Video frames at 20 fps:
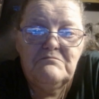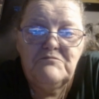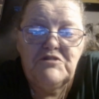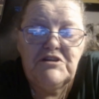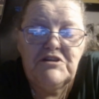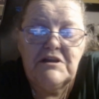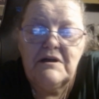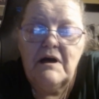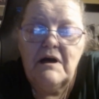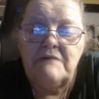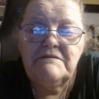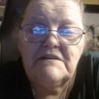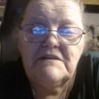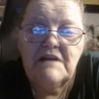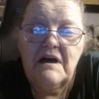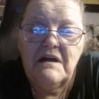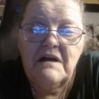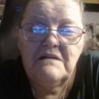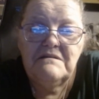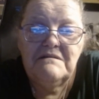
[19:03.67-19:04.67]
put the cuffs
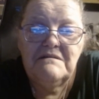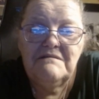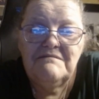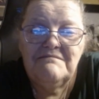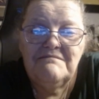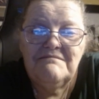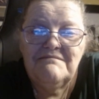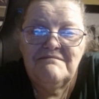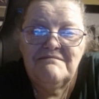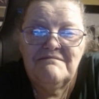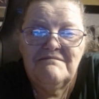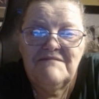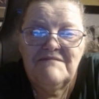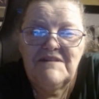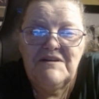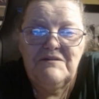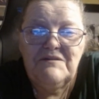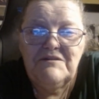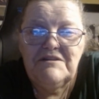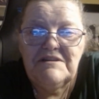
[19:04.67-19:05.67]
on.
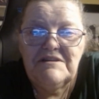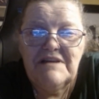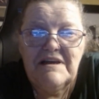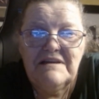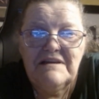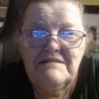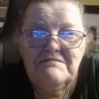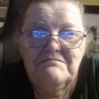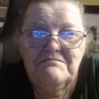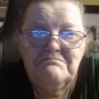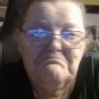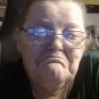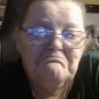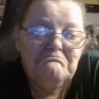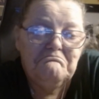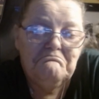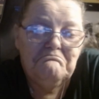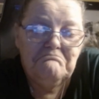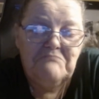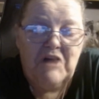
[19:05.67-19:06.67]
It was like
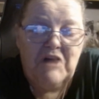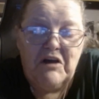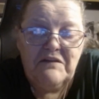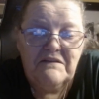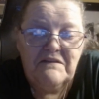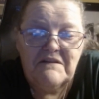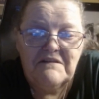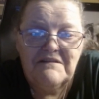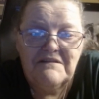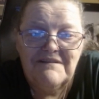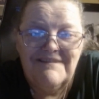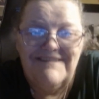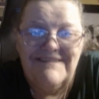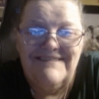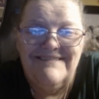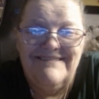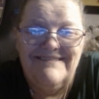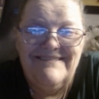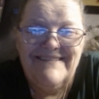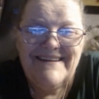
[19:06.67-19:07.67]
nothing.
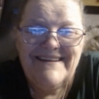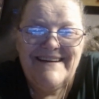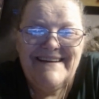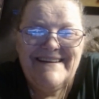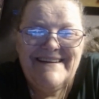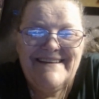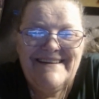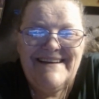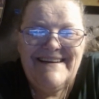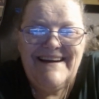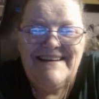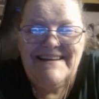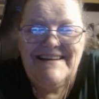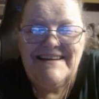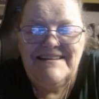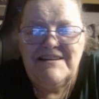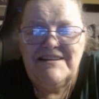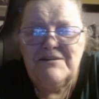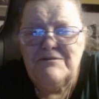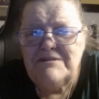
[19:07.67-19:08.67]
And
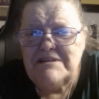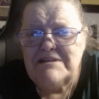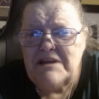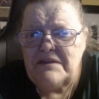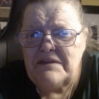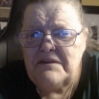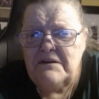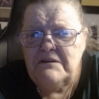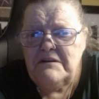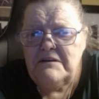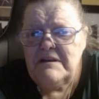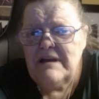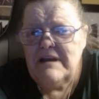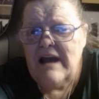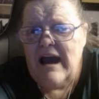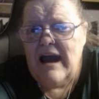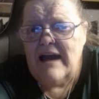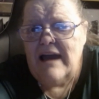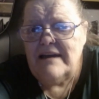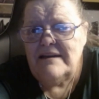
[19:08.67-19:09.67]
then there was a third
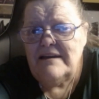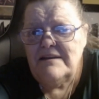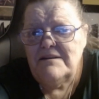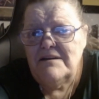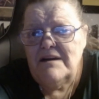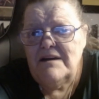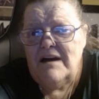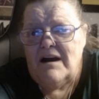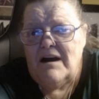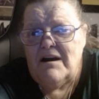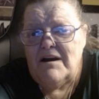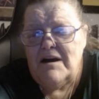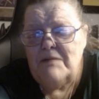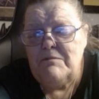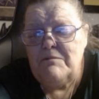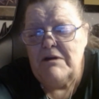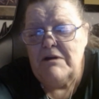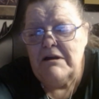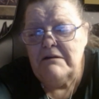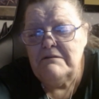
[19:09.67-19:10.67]
guy.
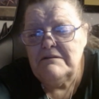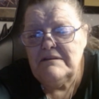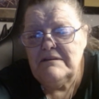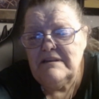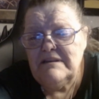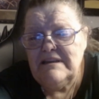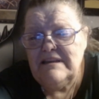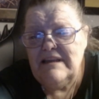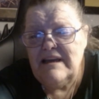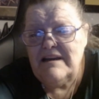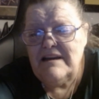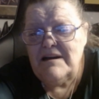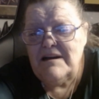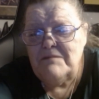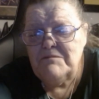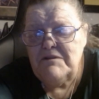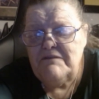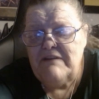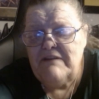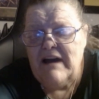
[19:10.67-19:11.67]
Apparently, they
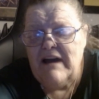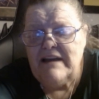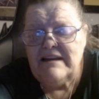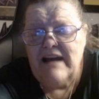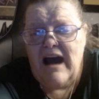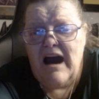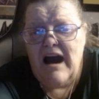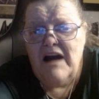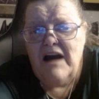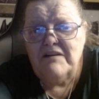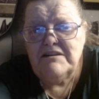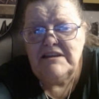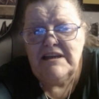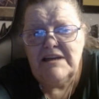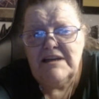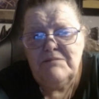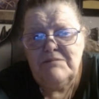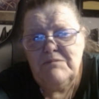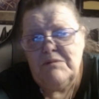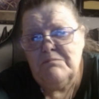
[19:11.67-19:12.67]
come to find out he
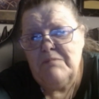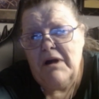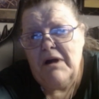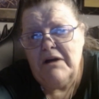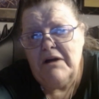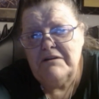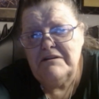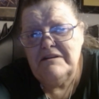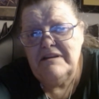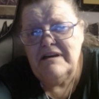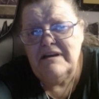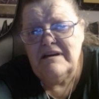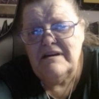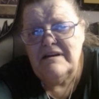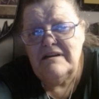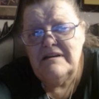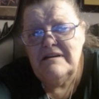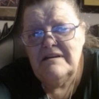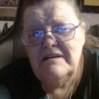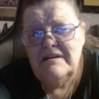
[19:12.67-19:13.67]
had been part of
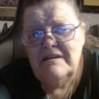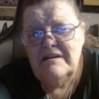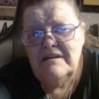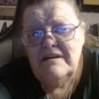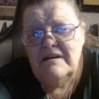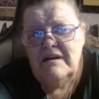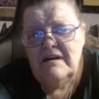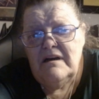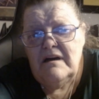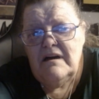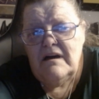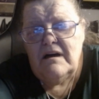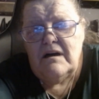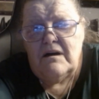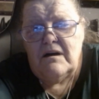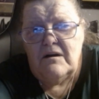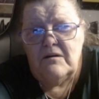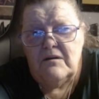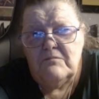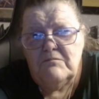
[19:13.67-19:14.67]
the
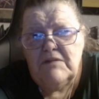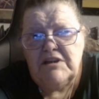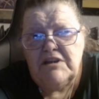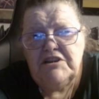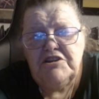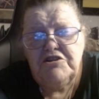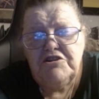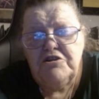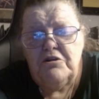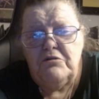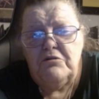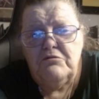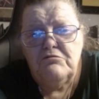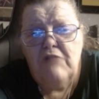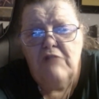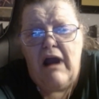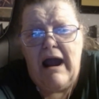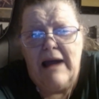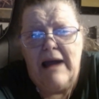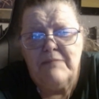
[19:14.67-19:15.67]
initial
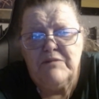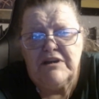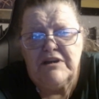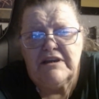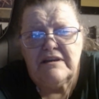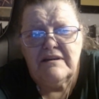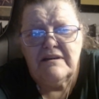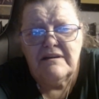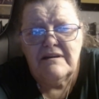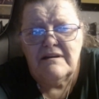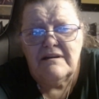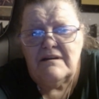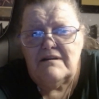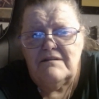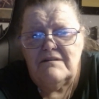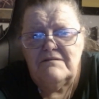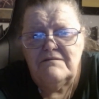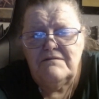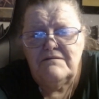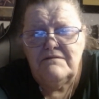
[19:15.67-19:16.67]
robbing
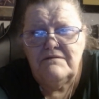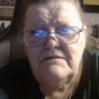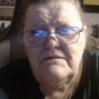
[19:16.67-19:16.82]
of